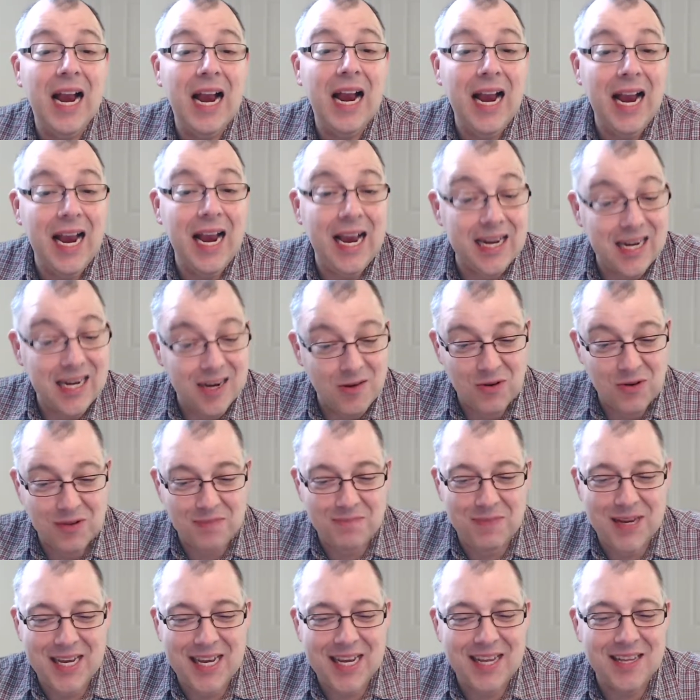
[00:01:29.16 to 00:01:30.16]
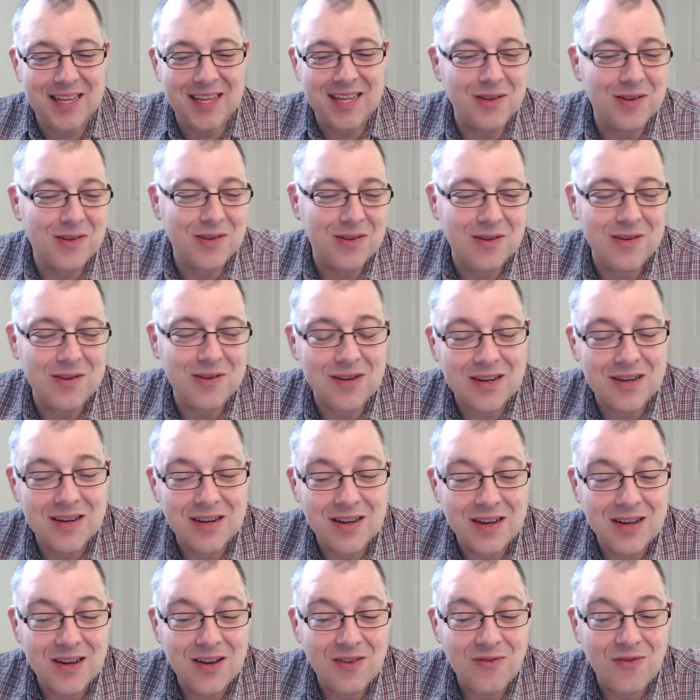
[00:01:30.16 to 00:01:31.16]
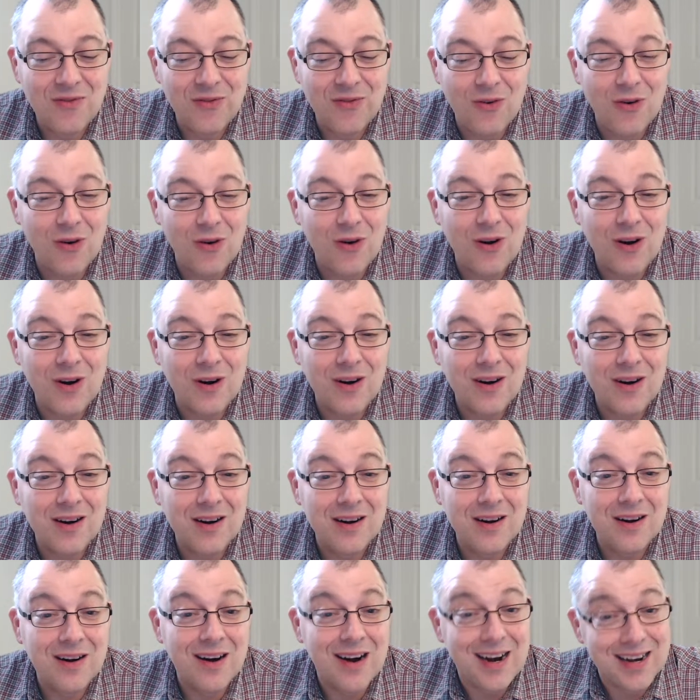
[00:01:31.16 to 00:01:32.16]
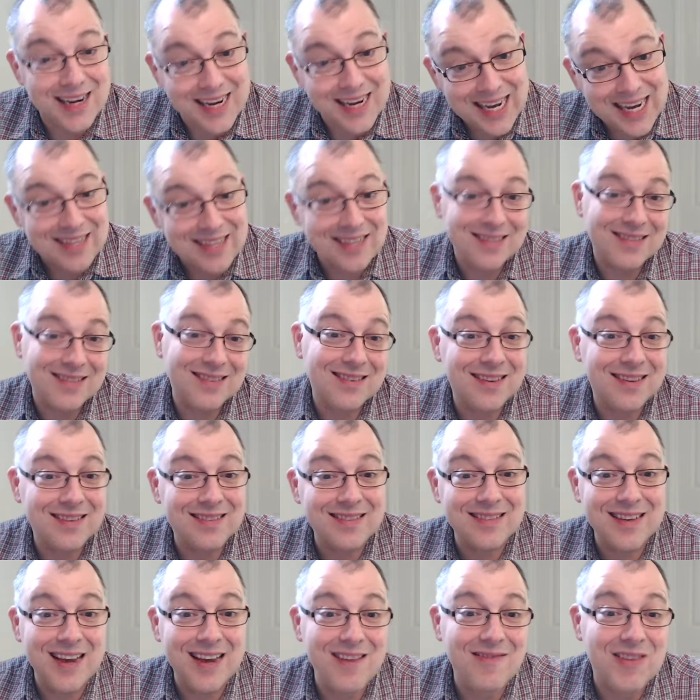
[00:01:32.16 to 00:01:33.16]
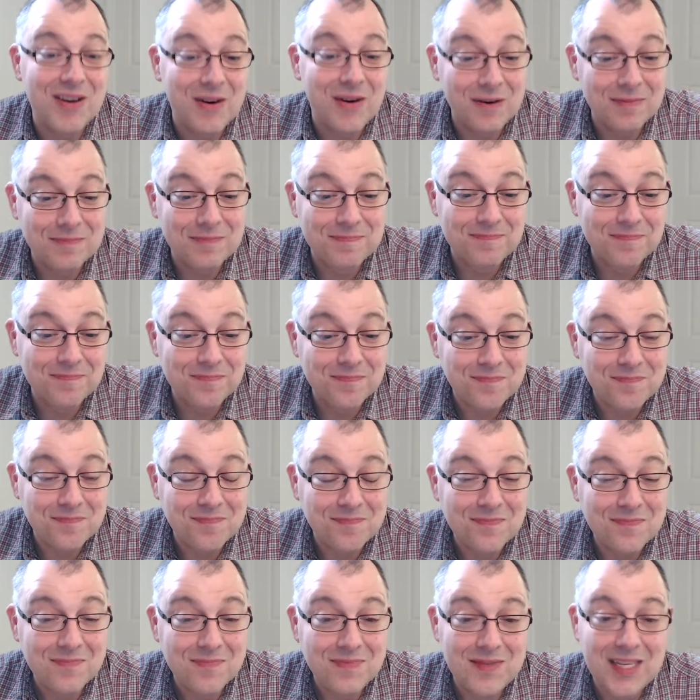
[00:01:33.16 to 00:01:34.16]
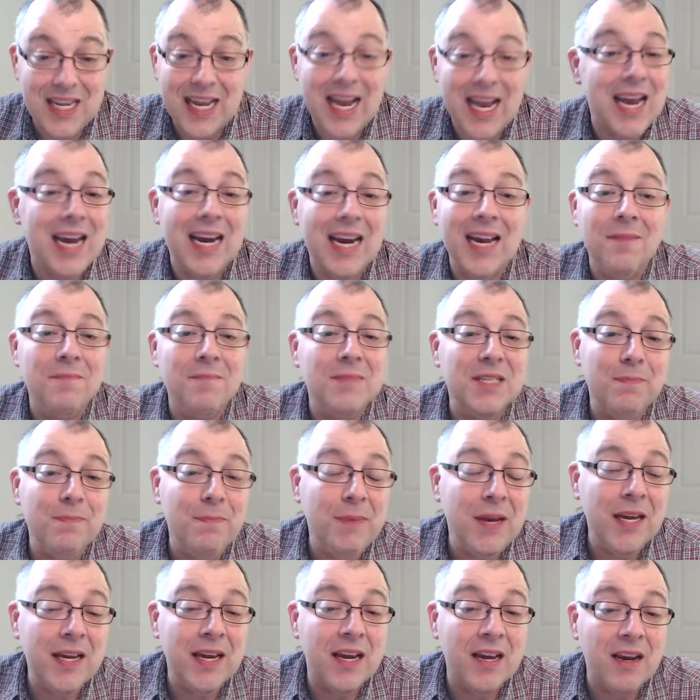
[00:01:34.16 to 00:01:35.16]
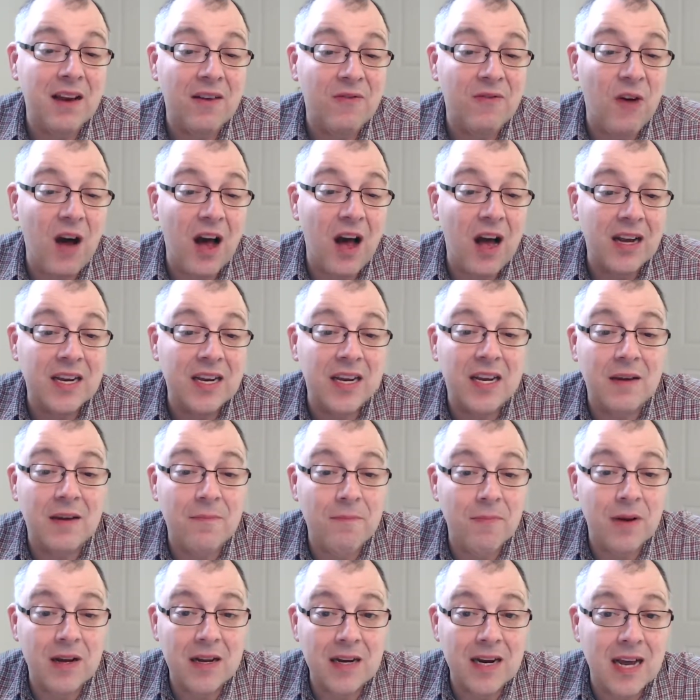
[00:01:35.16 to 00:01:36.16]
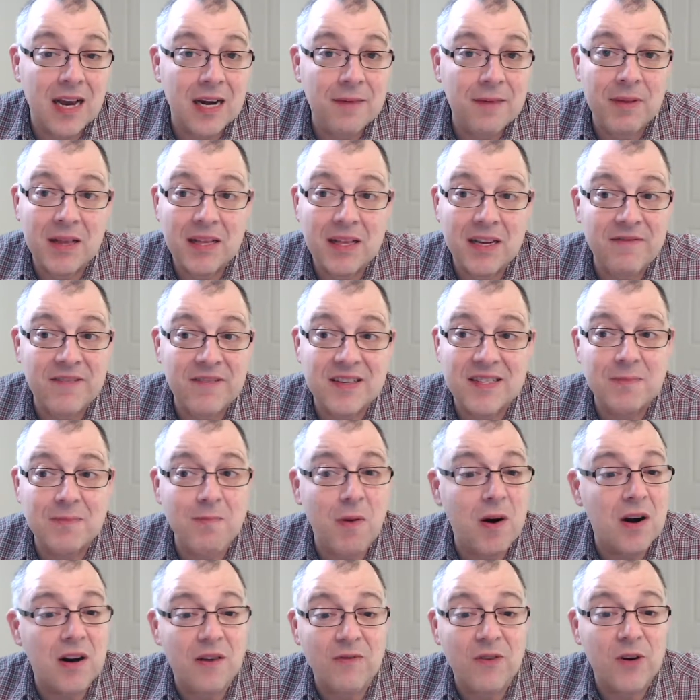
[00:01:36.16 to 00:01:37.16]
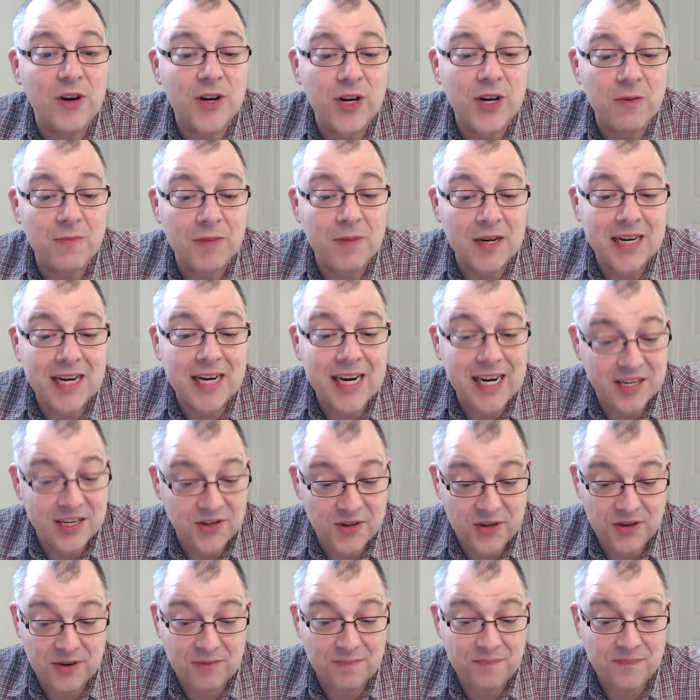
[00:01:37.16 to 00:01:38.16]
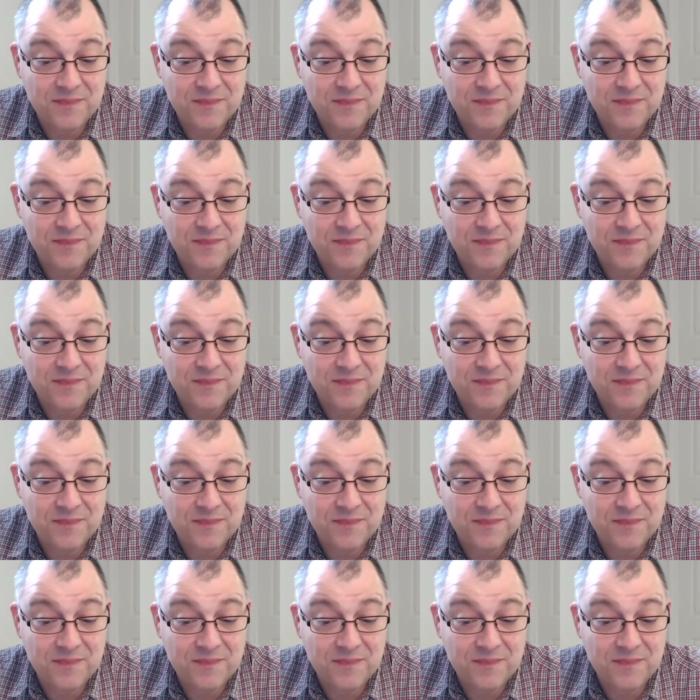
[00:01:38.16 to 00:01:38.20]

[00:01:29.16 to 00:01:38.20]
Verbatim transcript: and they will begin to look for a next savior. And I'm speaking of okay, but I believe it's part of our human nature.